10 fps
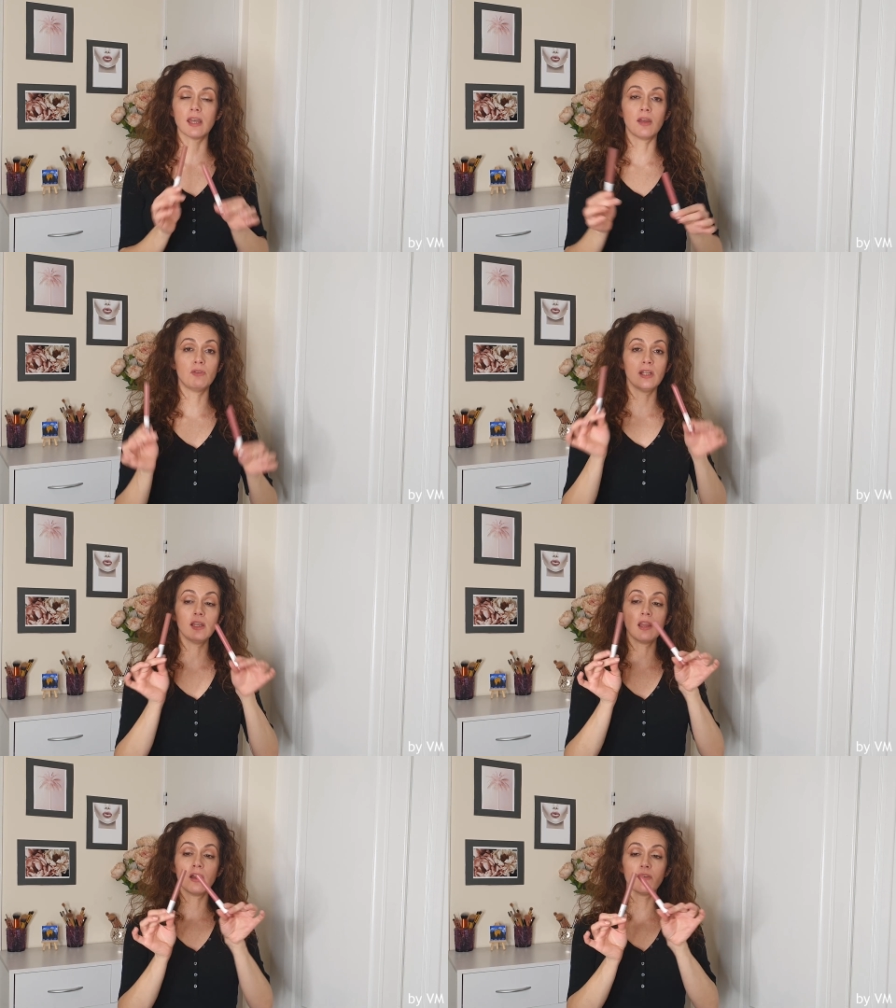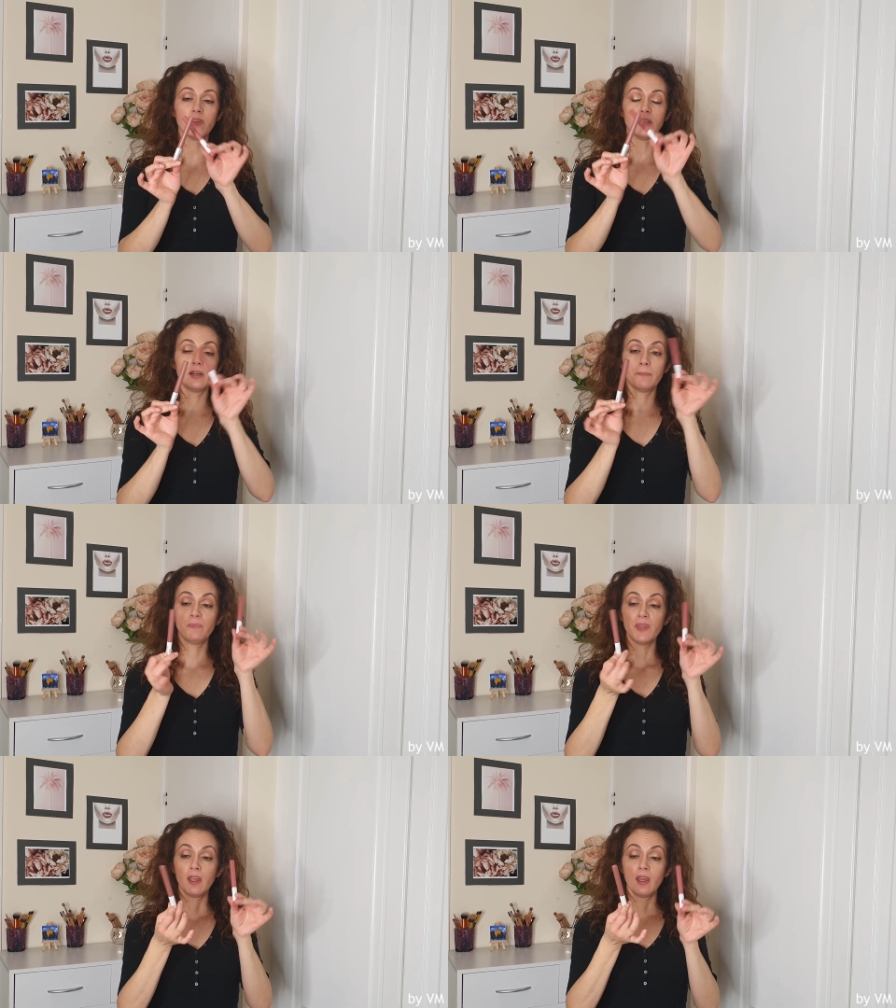I really love
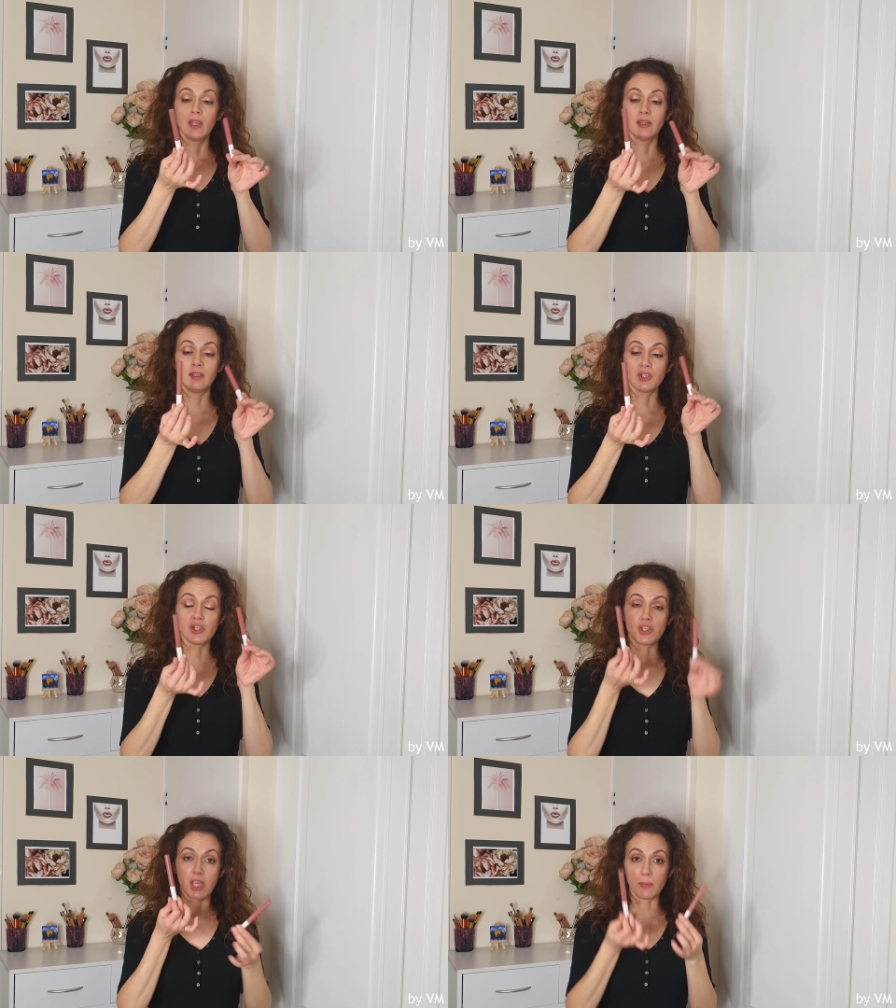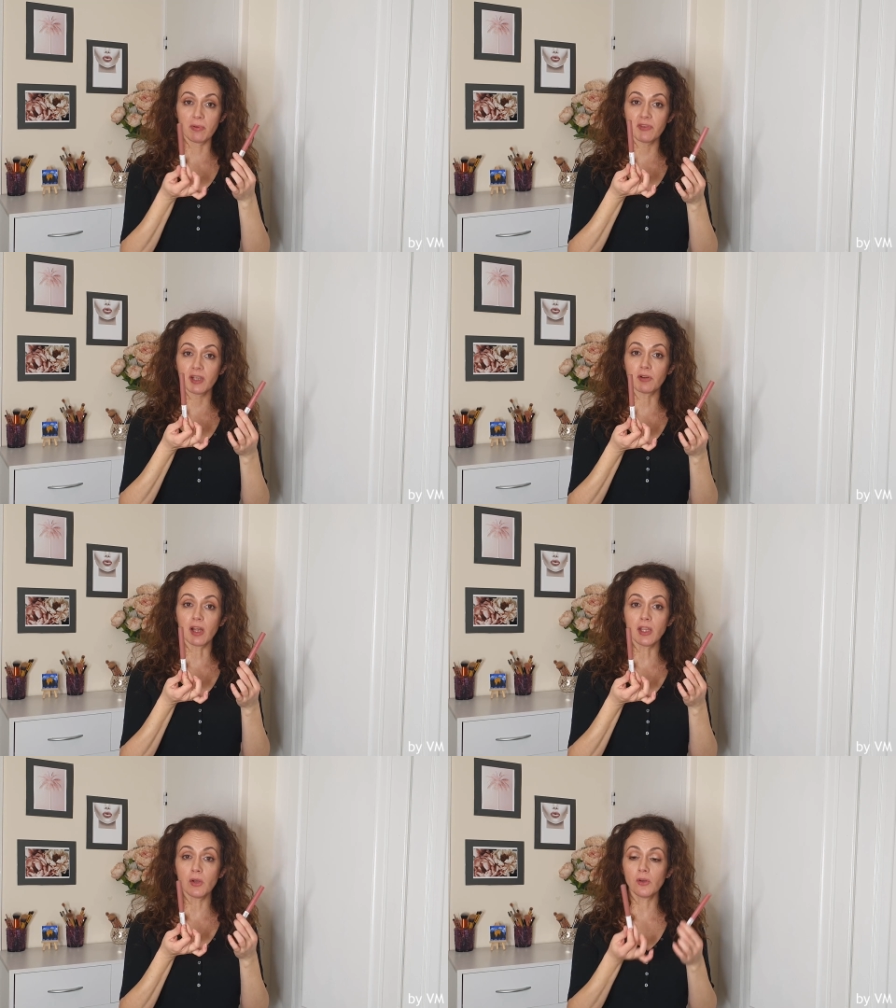the shape of the
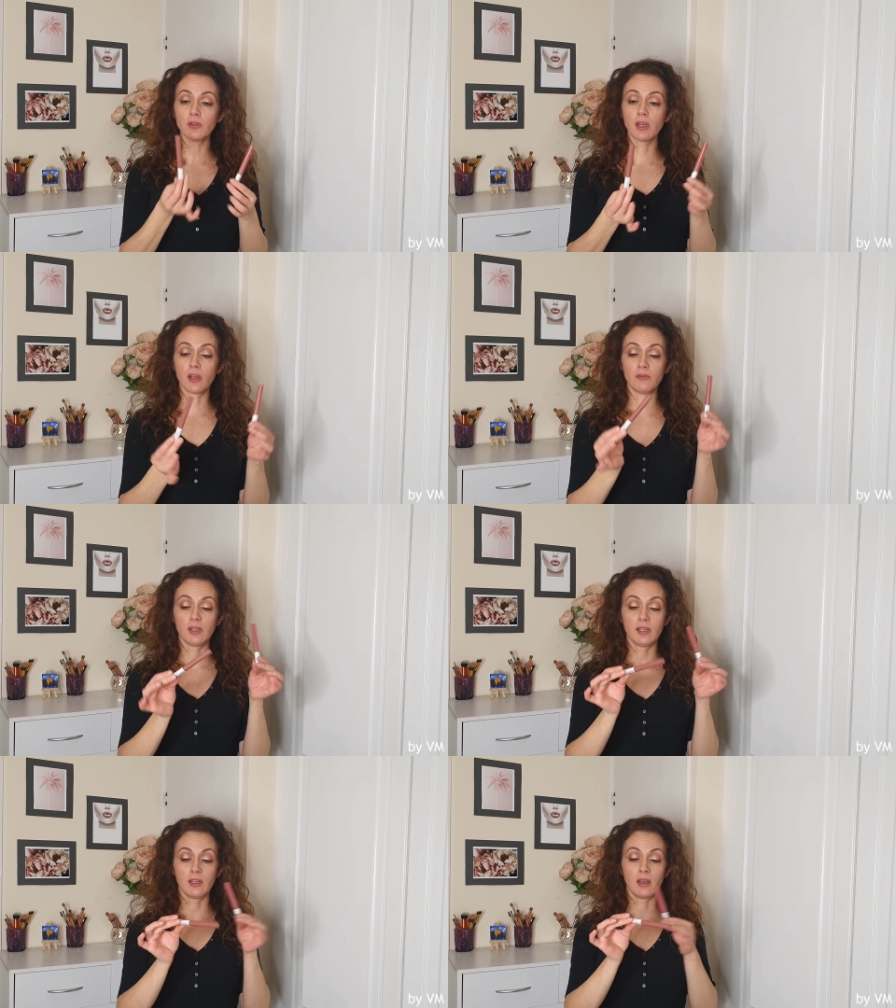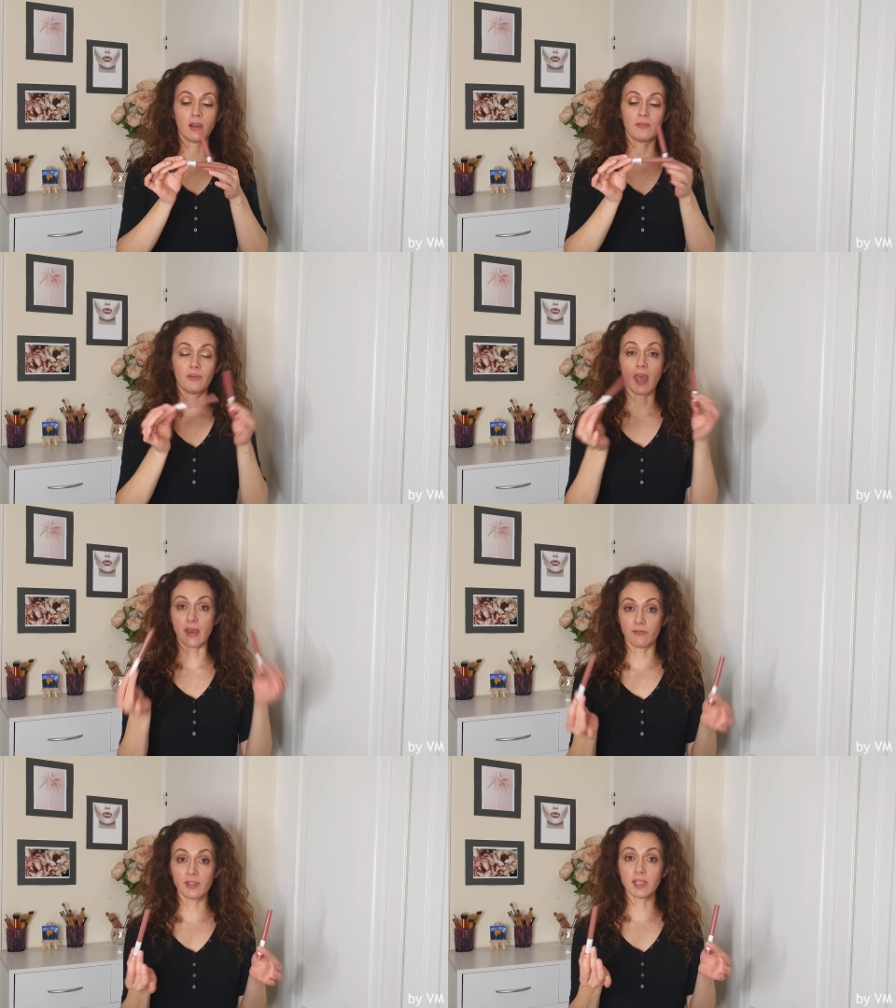crayon. I really love
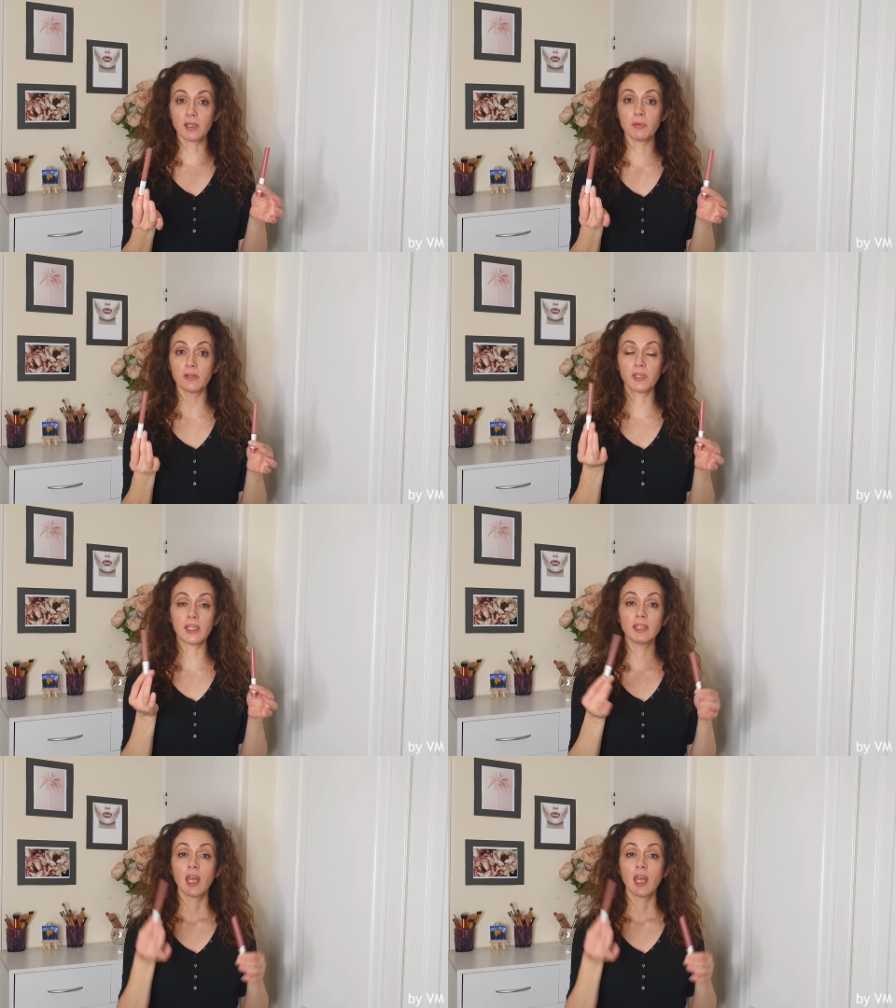everything about it.